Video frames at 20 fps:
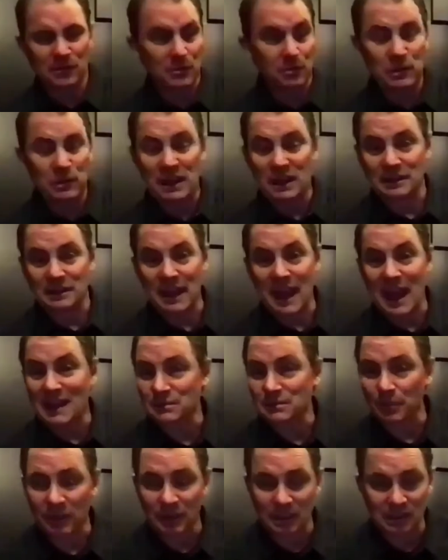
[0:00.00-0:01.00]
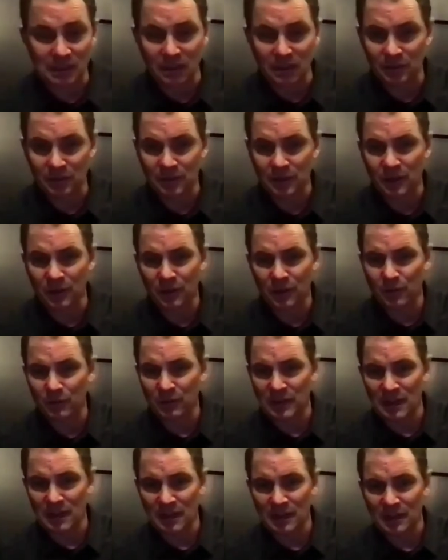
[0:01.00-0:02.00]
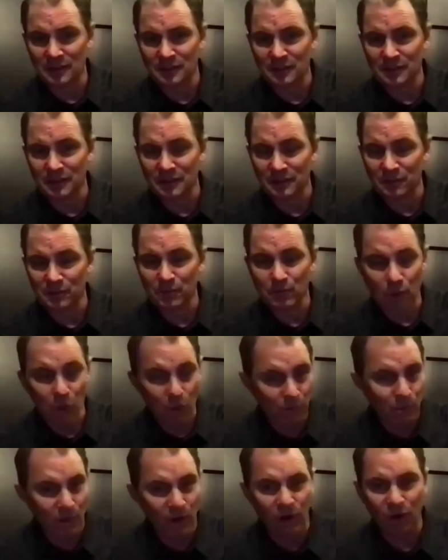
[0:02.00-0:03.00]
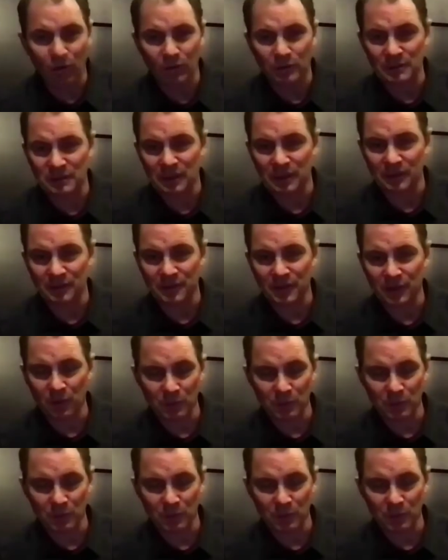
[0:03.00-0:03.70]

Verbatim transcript: we had Gas Monkey out there, and we had Mopar was out there.